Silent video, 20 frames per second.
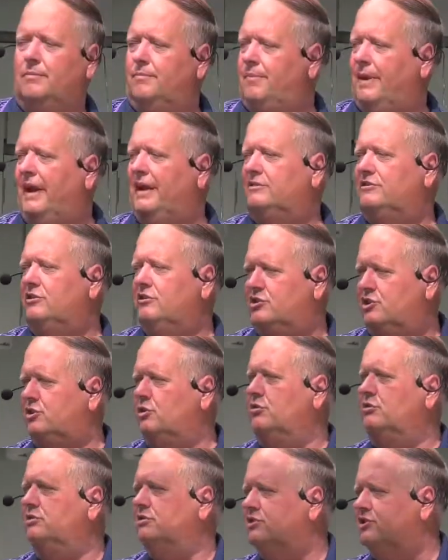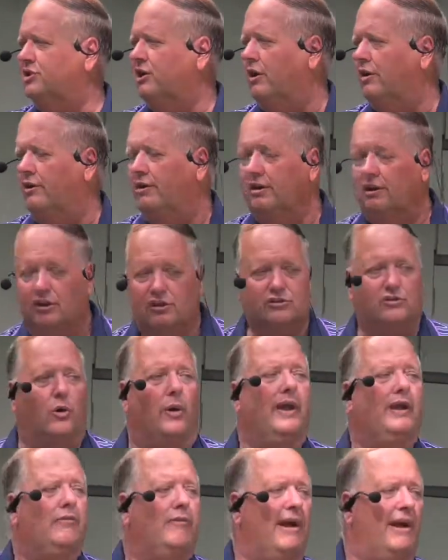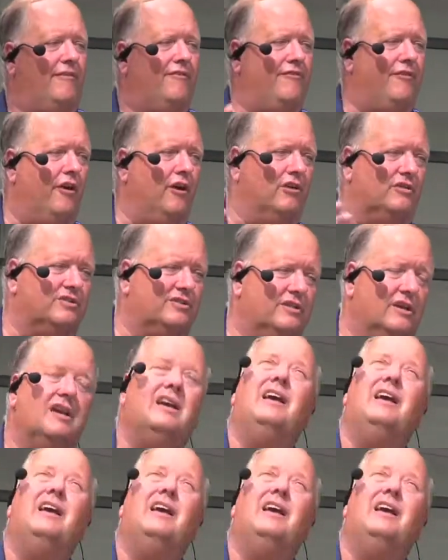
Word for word: pants and shoes and shirt. So he ran first.